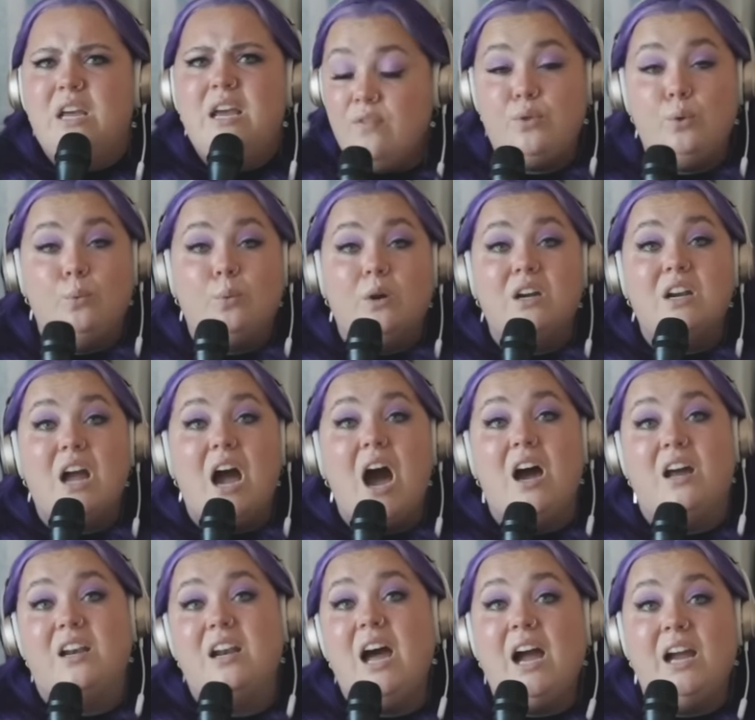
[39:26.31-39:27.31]
The word
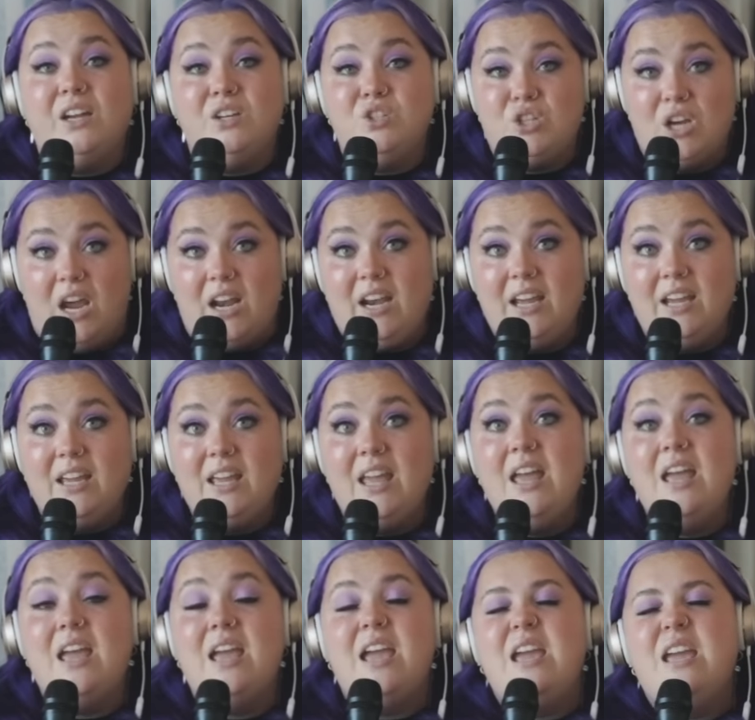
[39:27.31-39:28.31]
unhygienic
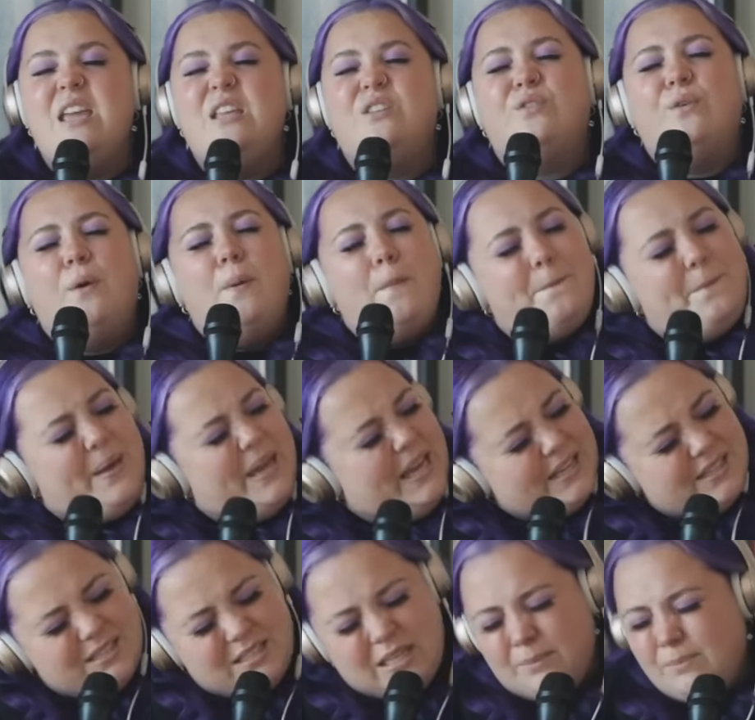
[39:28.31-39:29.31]
is
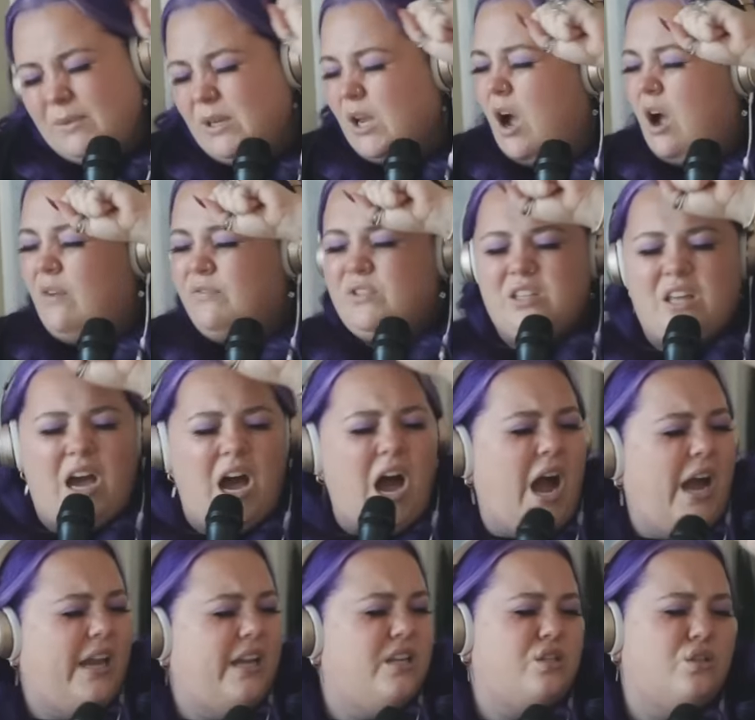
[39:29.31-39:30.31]
pissing me off to the
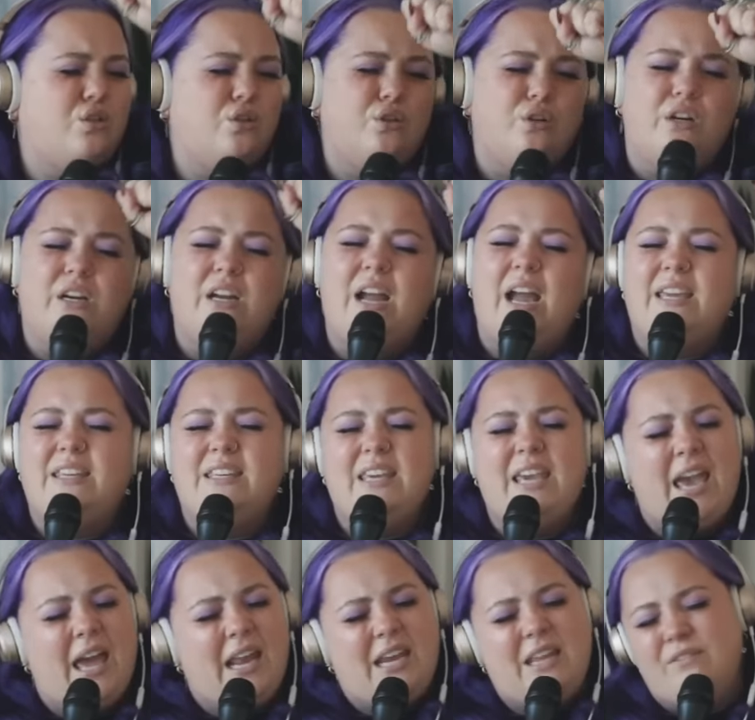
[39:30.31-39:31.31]
highest degree. I
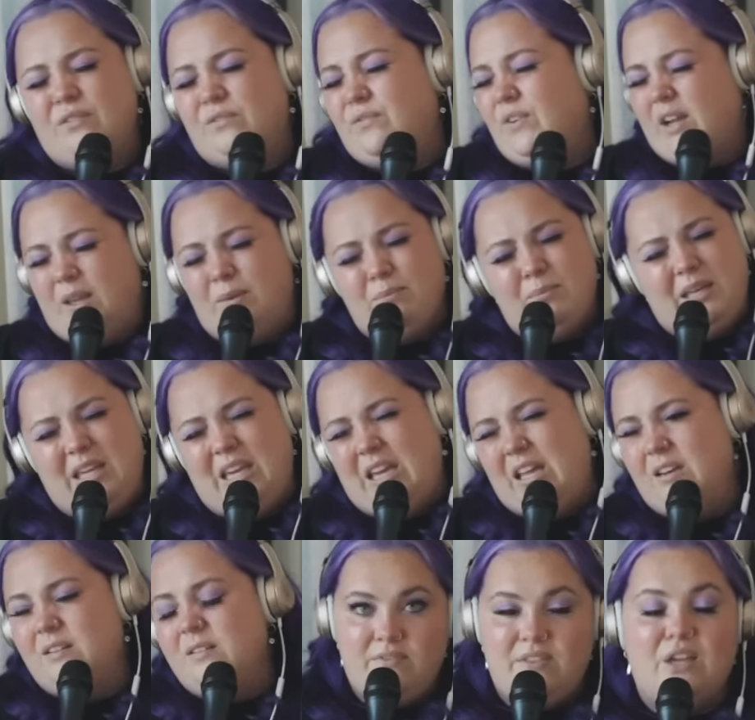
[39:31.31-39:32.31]
can't even fucking
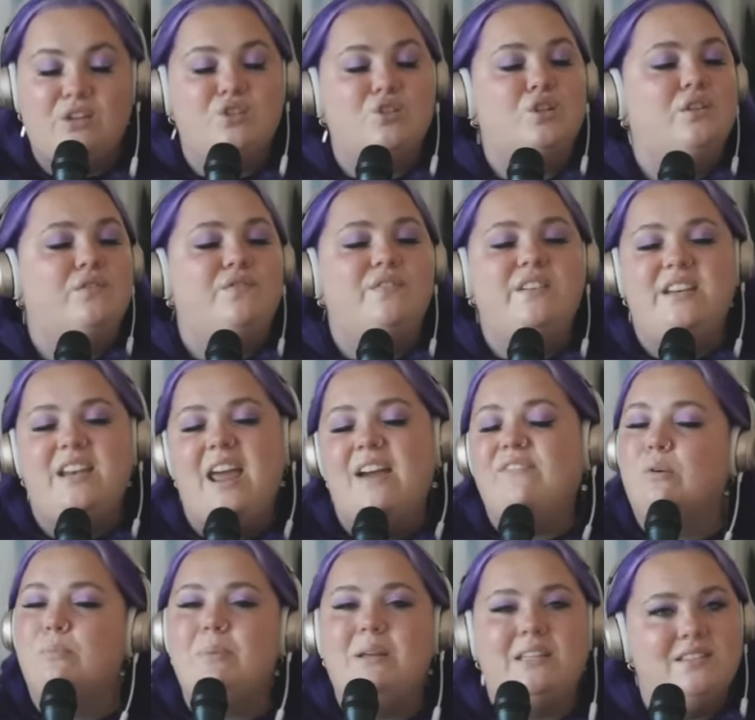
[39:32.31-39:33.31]
begin. That should have
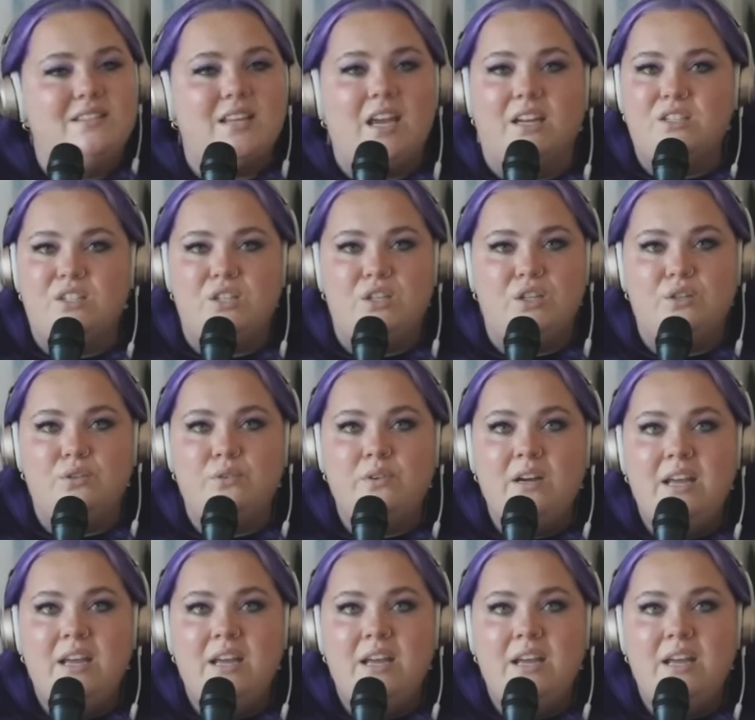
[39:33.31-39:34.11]
never been said to you.